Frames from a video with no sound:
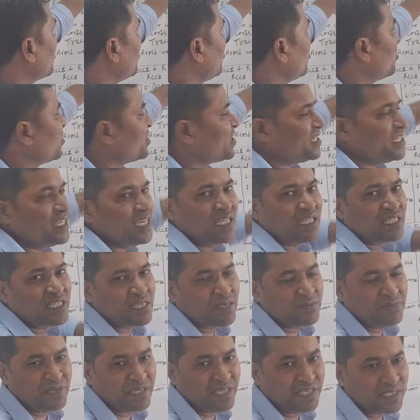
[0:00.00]
or
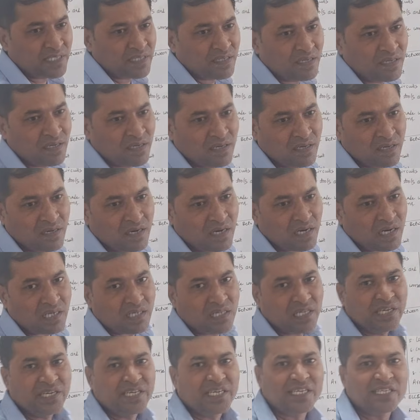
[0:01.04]
ELCBs, earth
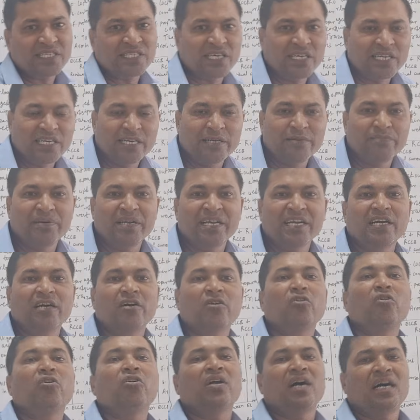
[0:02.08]
leakage circuit breaker
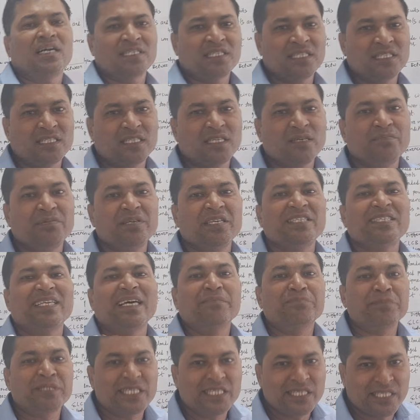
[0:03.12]
or RCCBs,
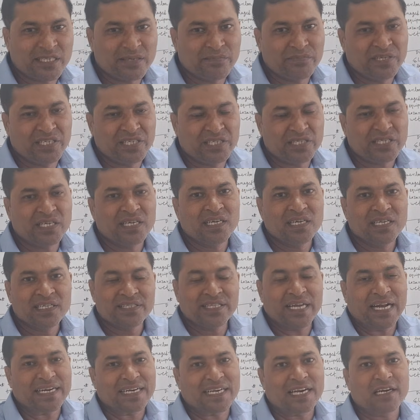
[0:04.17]
MCCBs, that